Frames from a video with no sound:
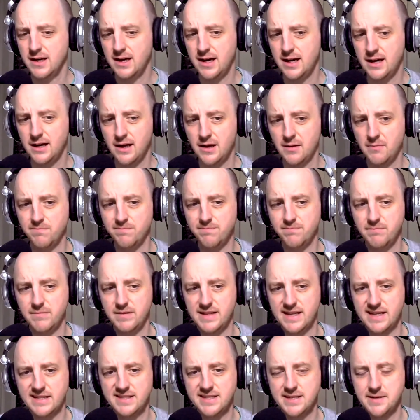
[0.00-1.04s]

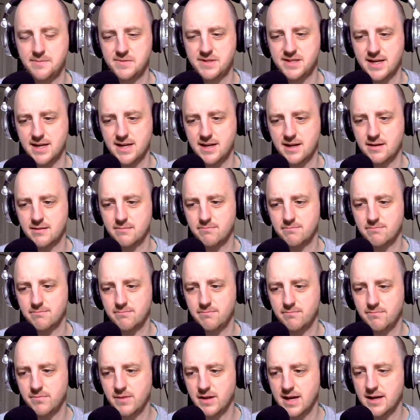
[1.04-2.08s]
That seems like
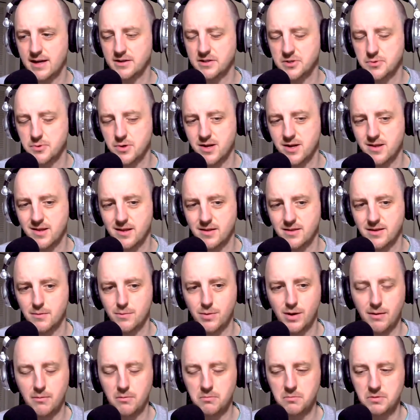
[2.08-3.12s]
the kind of story that there
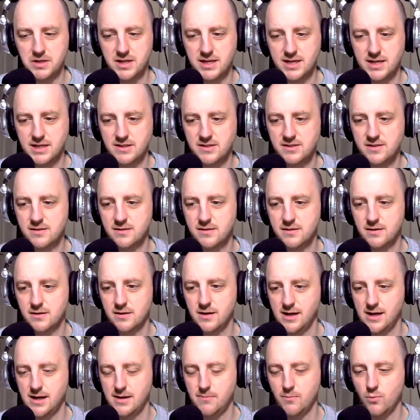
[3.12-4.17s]
probably is
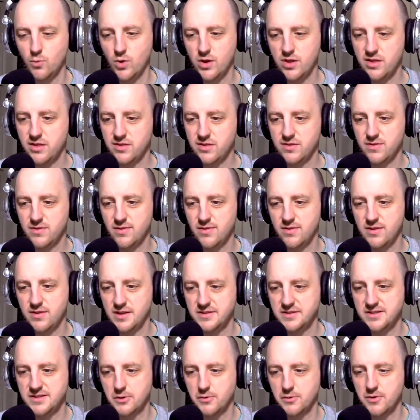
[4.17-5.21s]
with
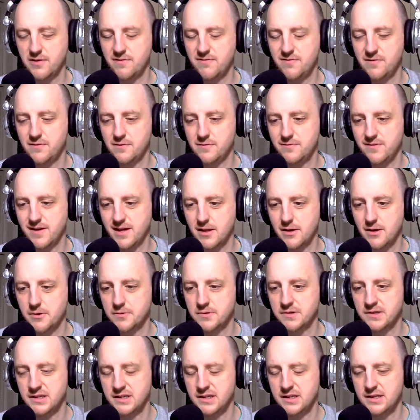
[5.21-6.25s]
this Griff
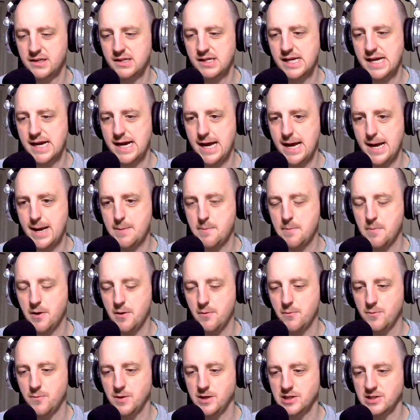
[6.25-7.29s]
fellow,
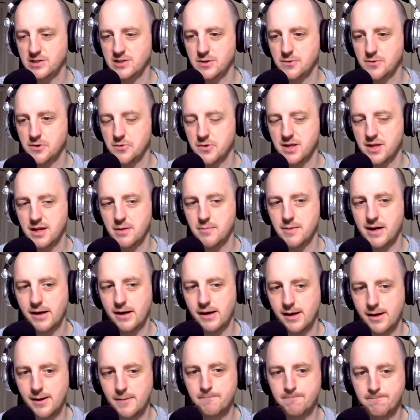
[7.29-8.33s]
but we just don't know anything about
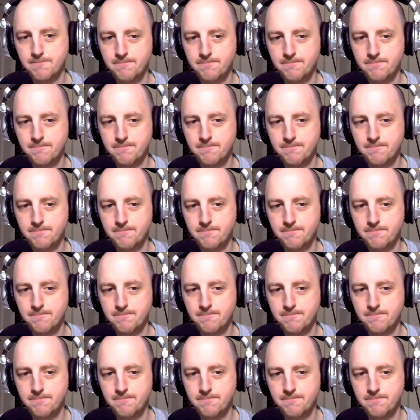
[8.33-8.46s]
it yet.